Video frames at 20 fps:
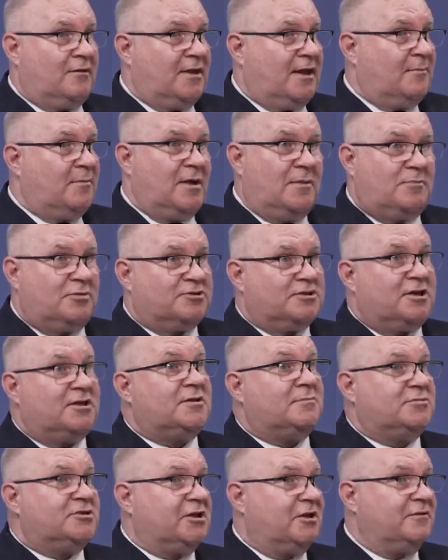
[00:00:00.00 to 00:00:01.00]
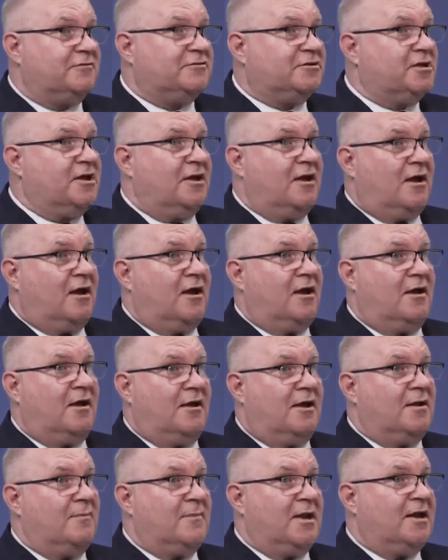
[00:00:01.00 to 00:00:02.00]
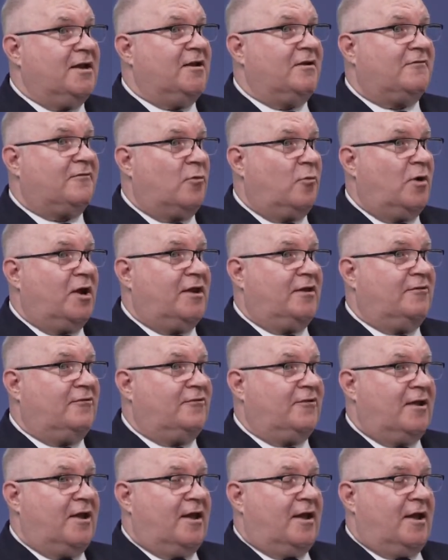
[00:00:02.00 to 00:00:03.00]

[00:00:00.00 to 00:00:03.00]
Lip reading: They may present themselves in many different ways.